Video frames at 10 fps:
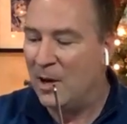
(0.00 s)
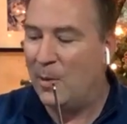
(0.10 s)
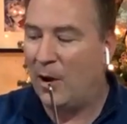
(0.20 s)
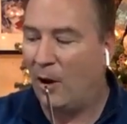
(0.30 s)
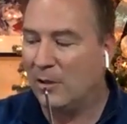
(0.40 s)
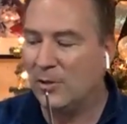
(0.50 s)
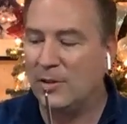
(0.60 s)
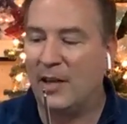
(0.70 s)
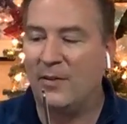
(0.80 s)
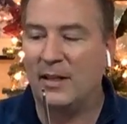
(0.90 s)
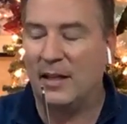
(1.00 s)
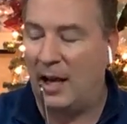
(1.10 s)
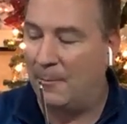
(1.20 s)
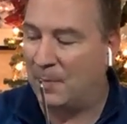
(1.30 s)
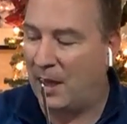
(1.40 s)
We also give you
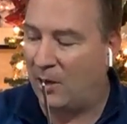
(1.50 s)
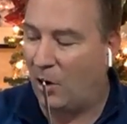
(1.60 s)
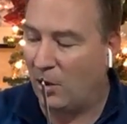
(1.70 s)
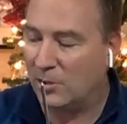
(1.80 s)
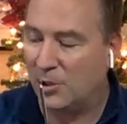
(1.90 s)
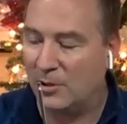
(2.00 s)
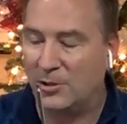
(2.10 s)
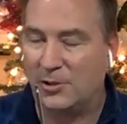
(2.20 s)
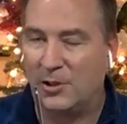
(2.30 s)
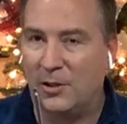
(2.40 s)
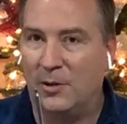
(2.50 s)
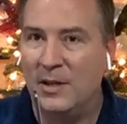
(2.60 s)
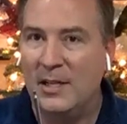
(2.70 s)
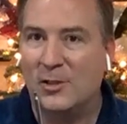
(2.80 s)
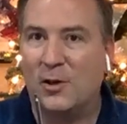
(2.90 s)
um, a car charger too.
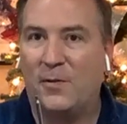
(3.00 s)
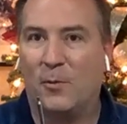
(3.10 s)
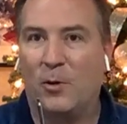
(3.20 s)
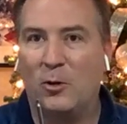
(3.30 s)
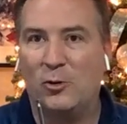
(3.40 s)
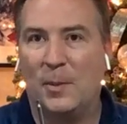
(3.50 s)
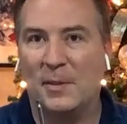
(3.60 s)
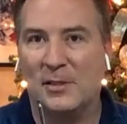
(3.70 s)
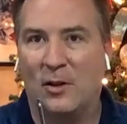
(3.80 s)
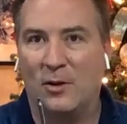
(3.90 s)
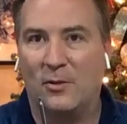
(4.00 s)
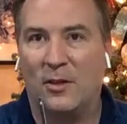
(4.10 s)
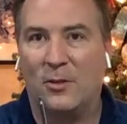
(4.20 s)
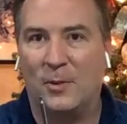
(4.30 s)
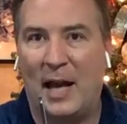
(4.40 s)
So if your road trip is longer
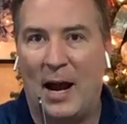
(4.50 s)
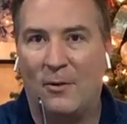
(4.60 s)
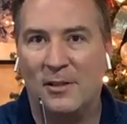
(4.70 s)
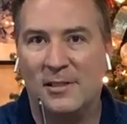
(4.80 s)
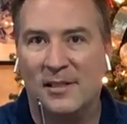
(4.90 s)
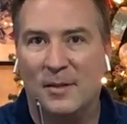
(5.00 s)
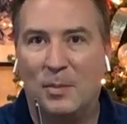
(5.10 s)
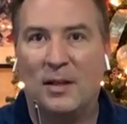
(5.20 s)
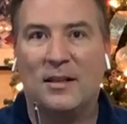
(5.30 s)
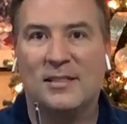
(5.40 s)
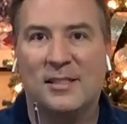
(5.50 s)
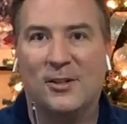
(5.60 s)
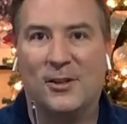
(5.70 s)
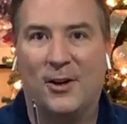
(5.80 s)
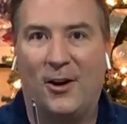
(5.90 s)
than three hours, plug this into
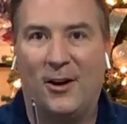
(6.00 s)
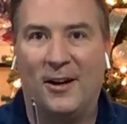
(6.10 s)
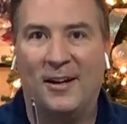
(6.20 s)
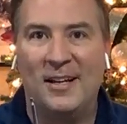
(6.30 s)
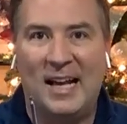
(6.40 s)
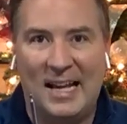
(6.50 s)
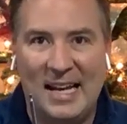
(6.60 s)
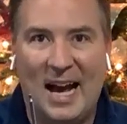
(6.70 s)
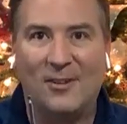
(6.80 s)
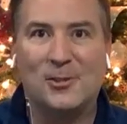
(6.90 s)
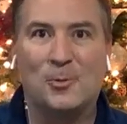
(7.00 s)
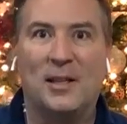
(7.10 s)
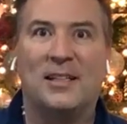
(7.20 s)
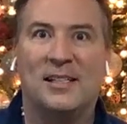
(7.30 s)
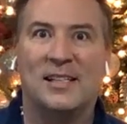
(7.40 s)
the car. And now it's
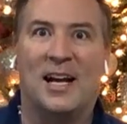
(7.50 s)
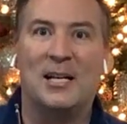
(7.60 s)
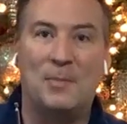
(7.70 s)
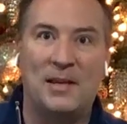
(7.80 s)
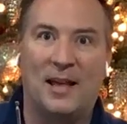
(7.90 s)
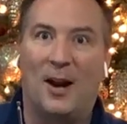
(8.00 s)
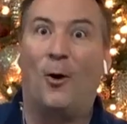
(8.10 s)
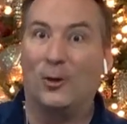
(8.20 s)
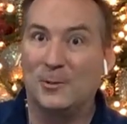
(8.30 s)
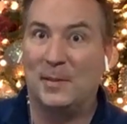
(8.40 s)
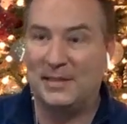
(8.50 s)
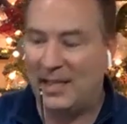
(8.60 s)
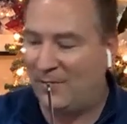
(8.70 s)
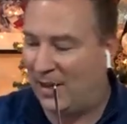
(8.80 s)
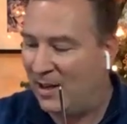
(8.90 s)
really designed to be that ultimate
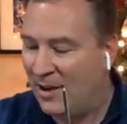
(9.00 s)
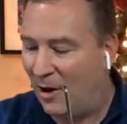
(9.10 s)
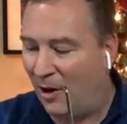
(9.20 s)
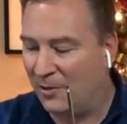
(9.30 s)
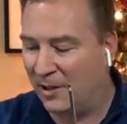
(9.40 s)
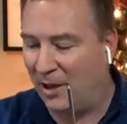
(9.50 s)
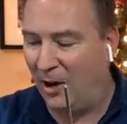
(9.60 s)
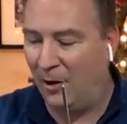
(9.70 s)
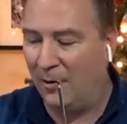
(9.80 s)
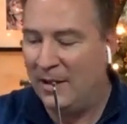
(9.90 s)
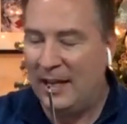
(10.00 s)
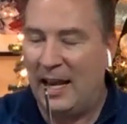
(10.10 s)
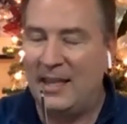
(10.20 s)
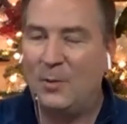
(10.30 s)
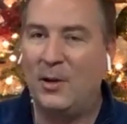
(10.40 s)
TV on the go.
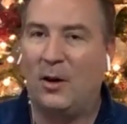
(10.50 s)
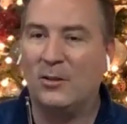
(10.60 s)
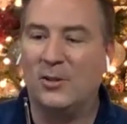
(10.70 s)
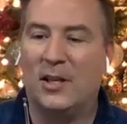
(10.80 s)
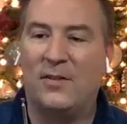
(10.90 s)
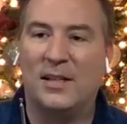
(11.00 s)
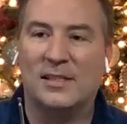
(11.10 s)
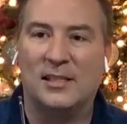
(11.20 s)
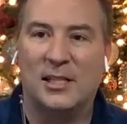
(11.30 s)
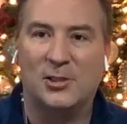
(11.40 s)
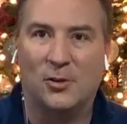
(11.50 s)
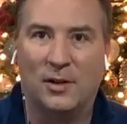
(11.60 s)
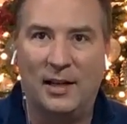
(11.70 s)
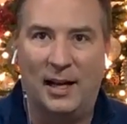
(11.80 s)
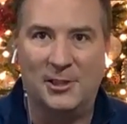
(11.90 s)
And then we also give you this additional
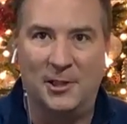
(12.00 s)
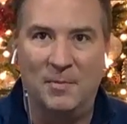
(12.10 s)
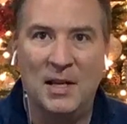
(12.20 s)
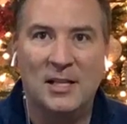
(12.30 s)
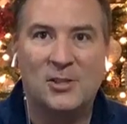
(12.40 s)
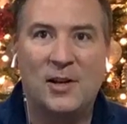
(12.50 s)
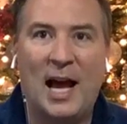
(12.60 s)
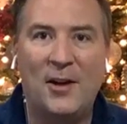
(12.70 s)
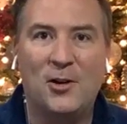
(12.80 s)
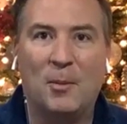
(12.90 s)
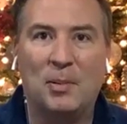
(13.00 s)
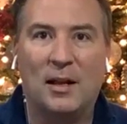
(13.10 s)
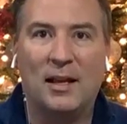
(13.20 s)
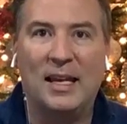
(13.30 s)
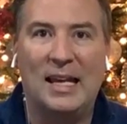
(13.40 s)
connection. So now you can
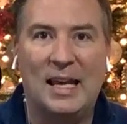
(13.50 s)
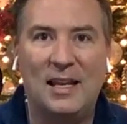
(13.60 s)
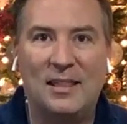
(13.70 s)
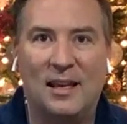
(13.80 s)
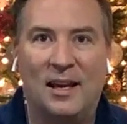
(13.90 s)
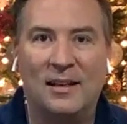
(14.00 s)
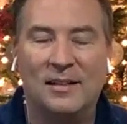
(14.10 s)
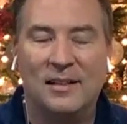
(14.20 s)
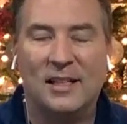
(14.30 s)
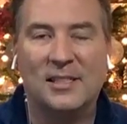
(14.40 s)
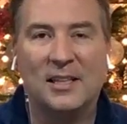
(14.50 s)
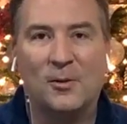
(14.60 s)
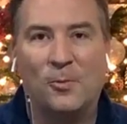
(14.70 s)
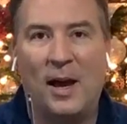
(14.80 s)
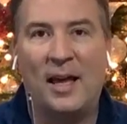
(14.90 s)
plug in anything that's got
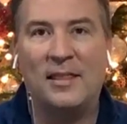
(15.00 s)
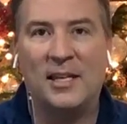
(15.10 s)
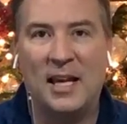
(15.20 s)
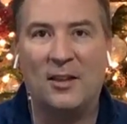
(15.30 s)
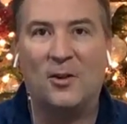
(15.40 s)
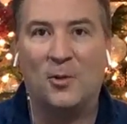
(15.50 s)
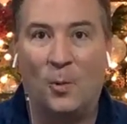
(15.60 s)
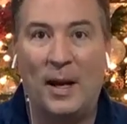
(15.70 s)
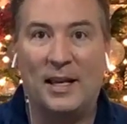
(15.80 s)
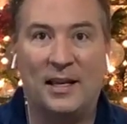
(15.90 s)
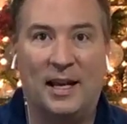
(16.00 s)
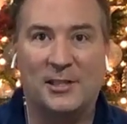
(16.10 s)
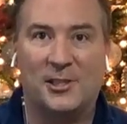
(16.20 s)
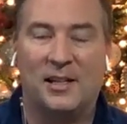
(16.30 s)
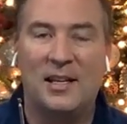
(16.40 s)
the red, the yellow, the white
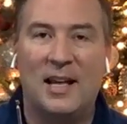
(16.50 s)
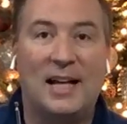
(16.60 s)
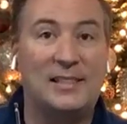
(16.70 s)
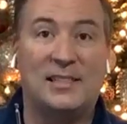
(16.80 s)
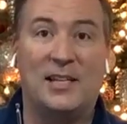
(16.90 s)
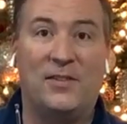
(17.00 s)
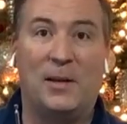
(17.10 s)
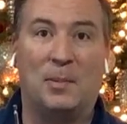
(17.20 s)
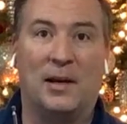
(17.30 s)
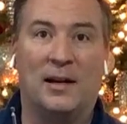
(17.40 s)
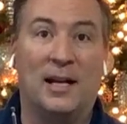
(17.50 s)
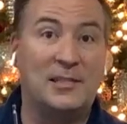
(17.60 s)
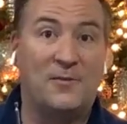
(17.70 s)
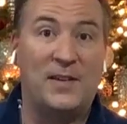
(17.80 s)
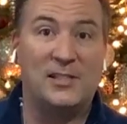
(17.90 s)
connection. That's a DVD player.
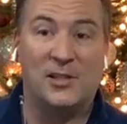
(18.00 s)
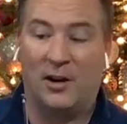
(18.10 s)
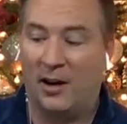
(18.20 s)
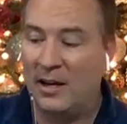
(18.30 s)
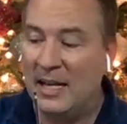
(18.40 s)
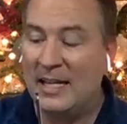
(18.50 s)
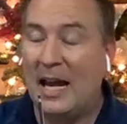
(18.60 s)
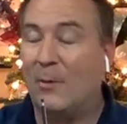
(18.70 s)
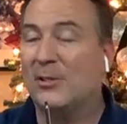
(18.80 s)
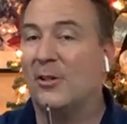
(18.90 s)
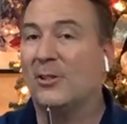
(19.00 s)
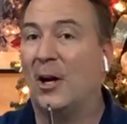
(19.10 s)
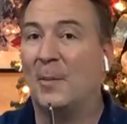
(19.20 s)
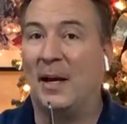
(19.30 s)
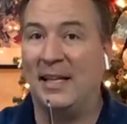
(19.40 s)
That's a VCR. Now we start
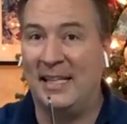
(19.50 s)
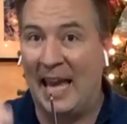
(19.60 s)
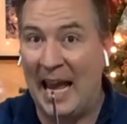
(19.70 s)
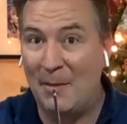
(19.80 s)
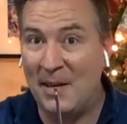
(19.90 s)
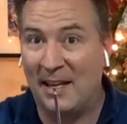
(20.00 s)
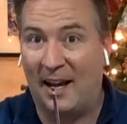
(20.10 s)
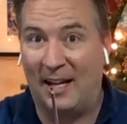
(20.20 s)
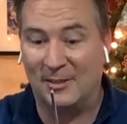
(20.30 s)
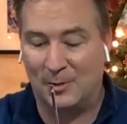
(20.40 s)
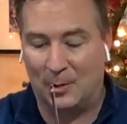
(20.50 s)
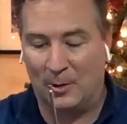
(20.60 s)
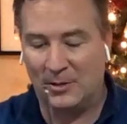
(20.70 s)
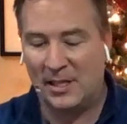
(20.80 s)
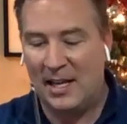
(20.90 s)
talking about gaming
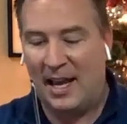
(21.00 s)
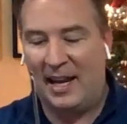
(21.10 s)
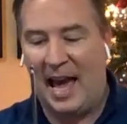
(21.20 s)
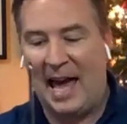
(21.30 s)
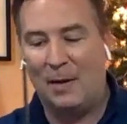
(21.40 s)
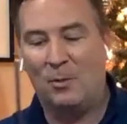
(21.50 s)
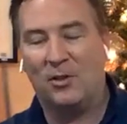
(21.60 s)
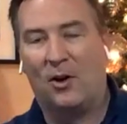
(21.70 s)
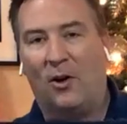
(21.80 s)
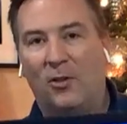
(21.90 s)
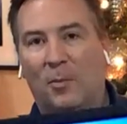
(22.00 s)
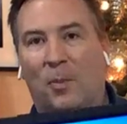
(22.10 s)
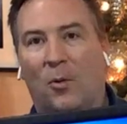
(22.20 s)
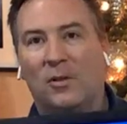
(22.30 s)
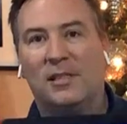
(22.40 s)
consoles. And Adam, with all the
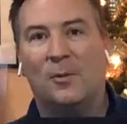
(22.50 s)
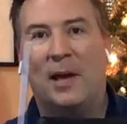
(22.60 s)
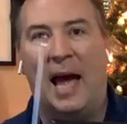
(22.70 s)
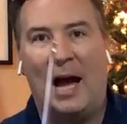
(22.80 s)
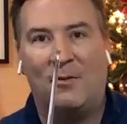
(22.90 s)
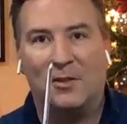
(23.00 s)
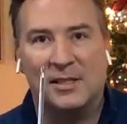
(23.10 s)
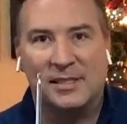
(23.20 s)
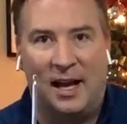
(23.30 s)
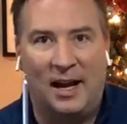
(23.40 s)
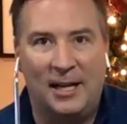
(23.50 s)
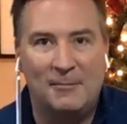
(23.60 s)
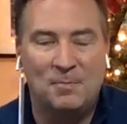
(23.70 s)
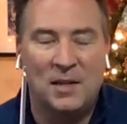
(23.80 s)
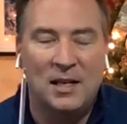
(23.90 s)
ports that we have on the side,
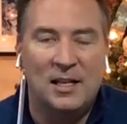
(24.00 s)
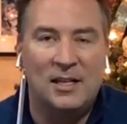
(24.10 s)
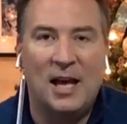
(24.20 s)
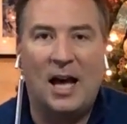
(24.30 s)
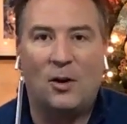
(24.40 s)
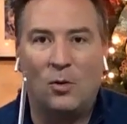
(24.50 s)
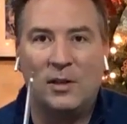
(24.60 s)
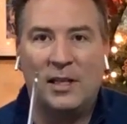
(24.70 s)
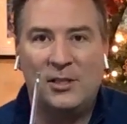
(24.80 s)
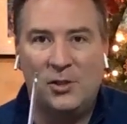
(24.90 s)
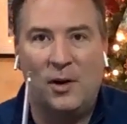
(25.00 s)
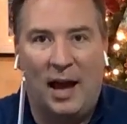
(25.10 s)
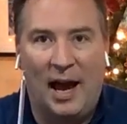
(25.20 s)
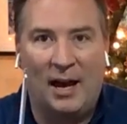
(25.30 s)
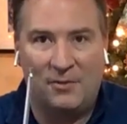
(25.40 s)
not only do you
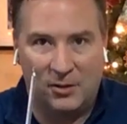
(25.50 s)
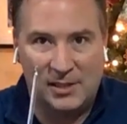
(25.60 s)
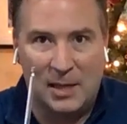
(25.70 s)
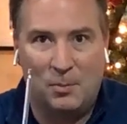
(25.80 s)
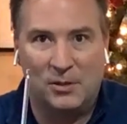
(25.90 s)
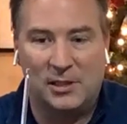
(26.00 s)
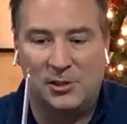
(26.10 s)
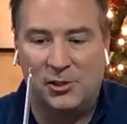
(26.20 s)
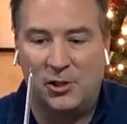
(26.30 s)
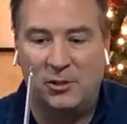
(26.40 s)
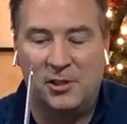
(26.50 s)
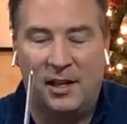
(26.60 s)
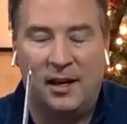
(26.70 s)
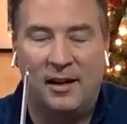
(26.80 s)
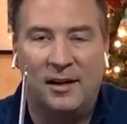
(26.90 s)
have those inputs I just showed you
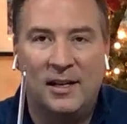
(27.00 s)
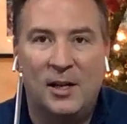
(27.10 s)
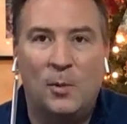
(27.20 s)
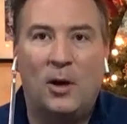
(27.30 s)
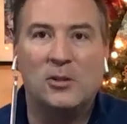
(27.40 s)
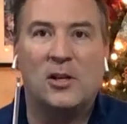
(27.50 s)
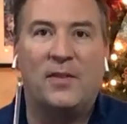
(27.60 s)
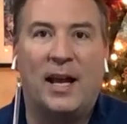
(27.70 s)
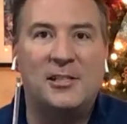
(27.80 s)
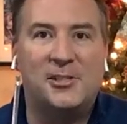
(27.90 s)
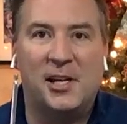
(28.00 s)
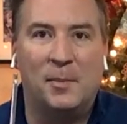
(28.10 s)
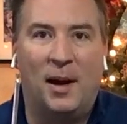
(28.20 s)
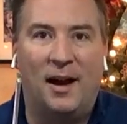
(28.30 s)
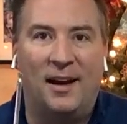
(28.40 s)
there, we also have
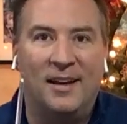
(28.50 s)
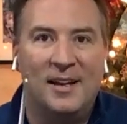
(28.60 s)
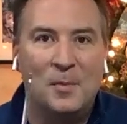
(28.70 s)
HDMI.